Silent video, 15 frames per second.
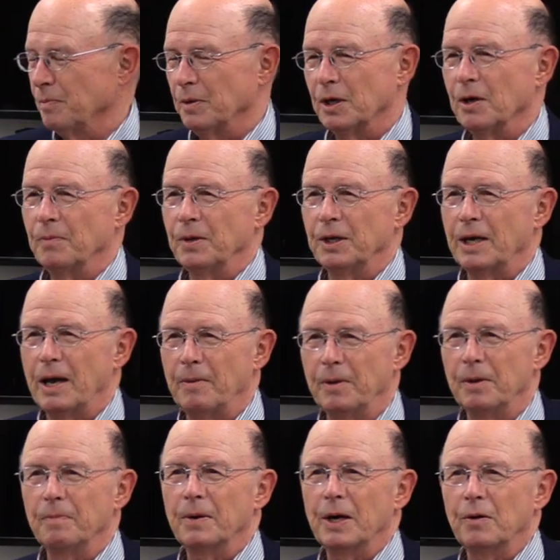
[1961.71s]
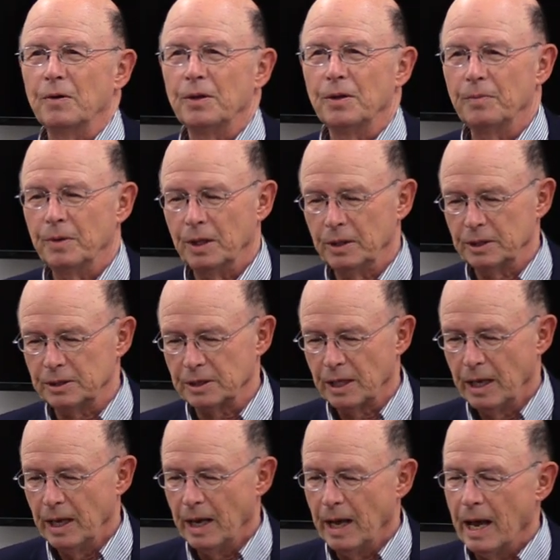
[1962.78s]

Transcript: to become the dominant power in the Middle East.